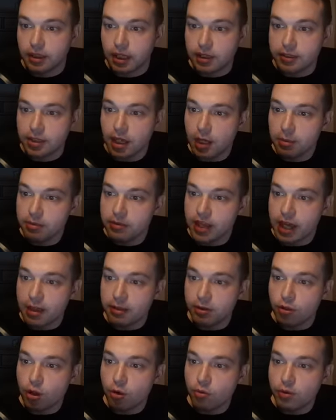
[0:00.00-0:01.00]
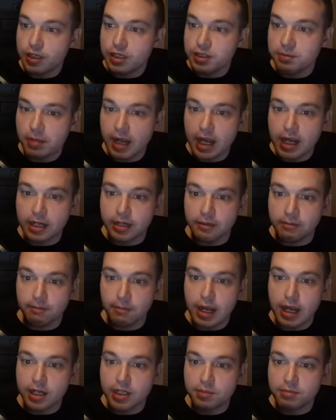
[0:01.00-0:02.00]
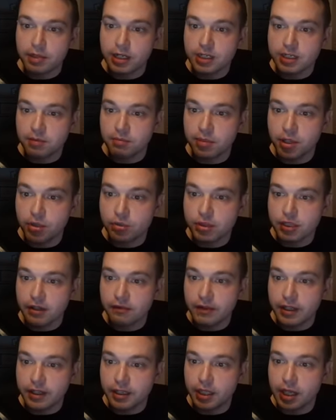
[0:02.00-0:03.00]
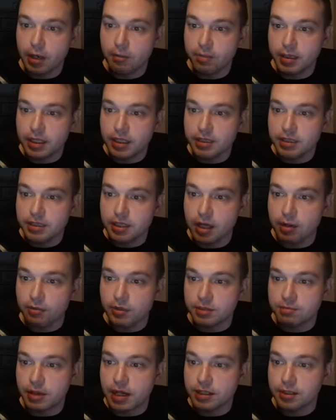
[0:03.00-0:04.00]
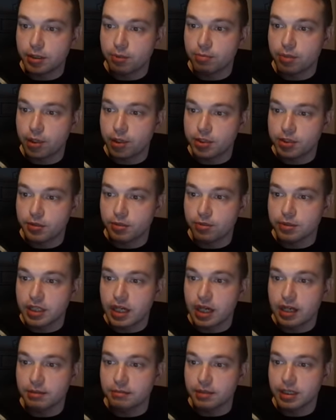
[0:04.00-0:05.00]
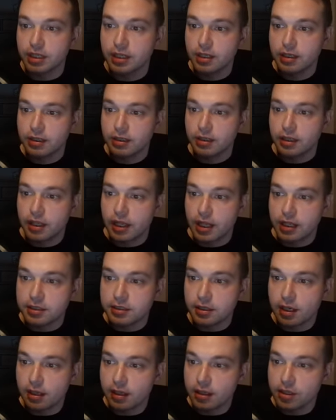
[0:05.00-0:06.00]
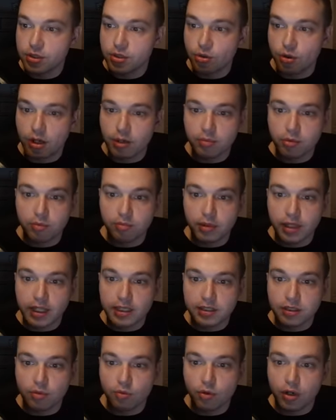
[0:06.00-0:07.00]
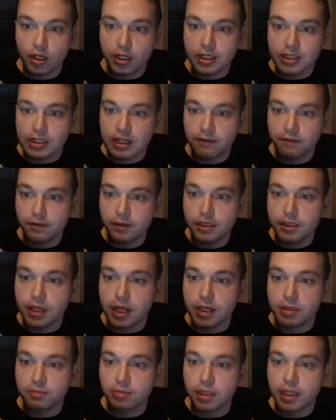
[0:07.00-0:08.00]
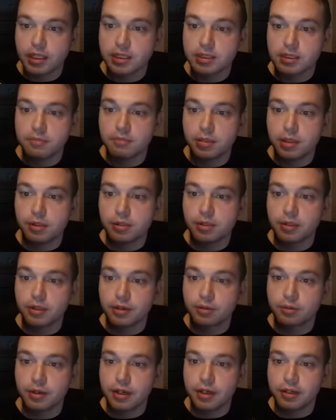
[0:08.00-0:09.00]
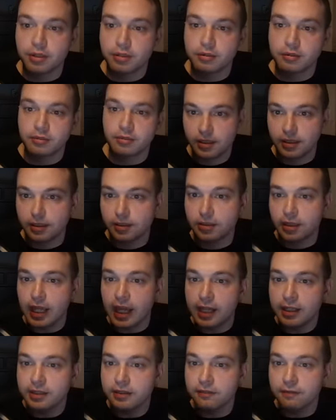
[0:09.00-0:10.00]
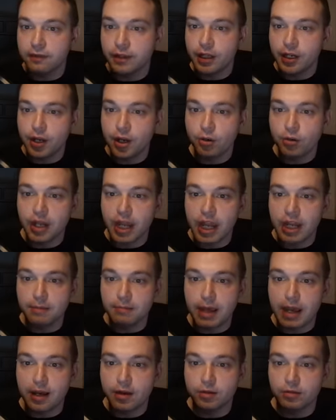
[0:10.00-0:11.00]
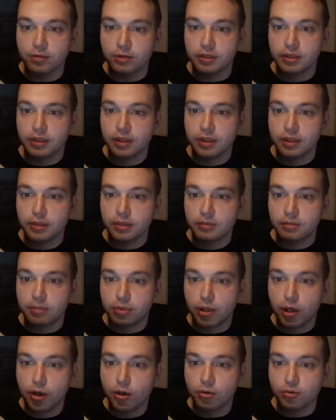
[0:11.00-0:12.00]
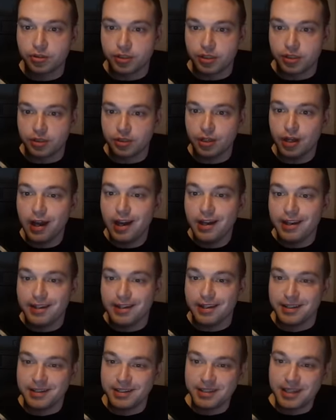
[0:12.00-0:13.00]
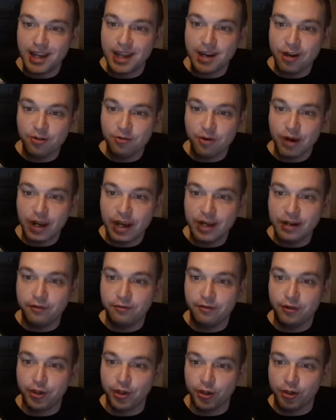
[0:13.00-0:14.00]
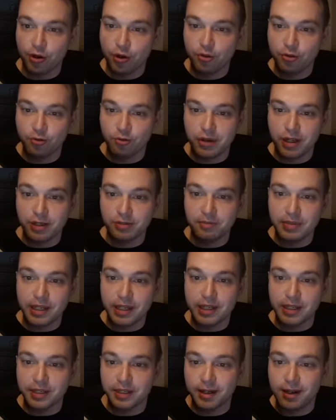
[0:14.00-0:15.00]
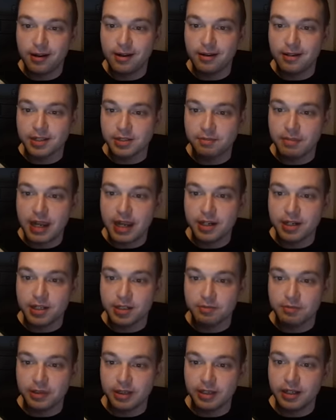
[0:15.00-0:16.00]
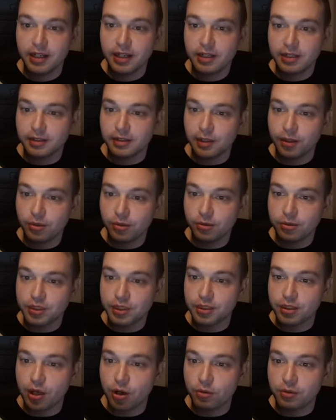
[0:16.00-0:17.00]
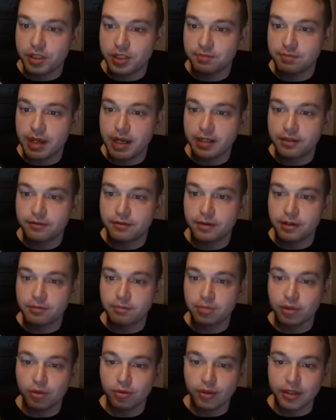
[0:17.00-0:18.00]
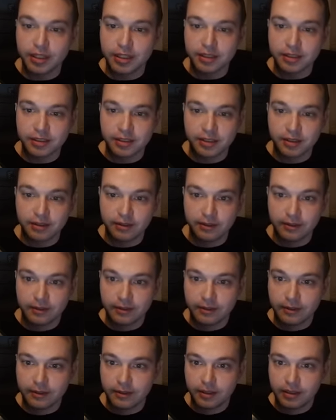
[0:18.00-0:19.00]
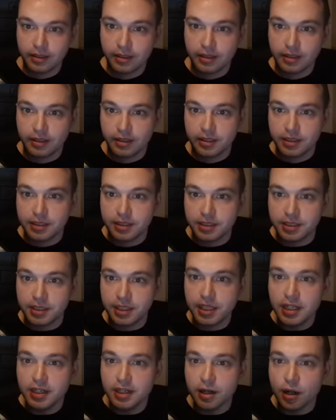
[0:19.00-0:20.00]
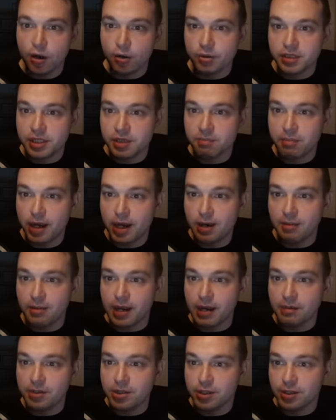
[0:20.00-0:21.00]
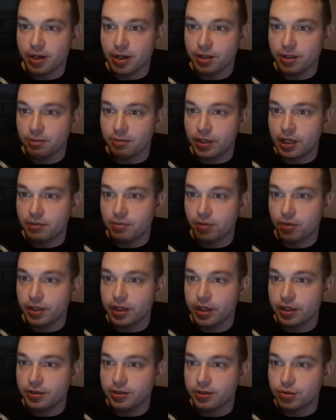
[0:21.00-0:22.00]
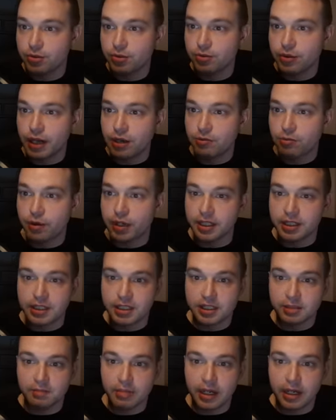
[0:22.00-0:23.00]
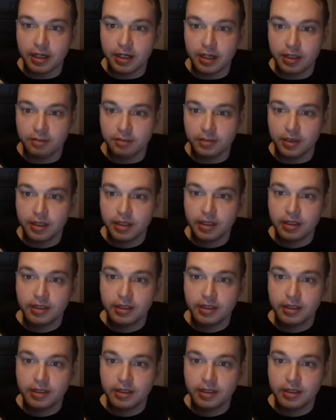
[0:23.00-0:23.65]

On top of that, no one is paid, management is abusive, and the company does not respect your personal time. It's not an enjoyable place to work and definitely not a place to build a career. Glad the video came out. Pros, none. Stay away for your own well-being. Cons, management. Little to no respect for employees. CEO is a bum. I'm sure other people here do great work despite him.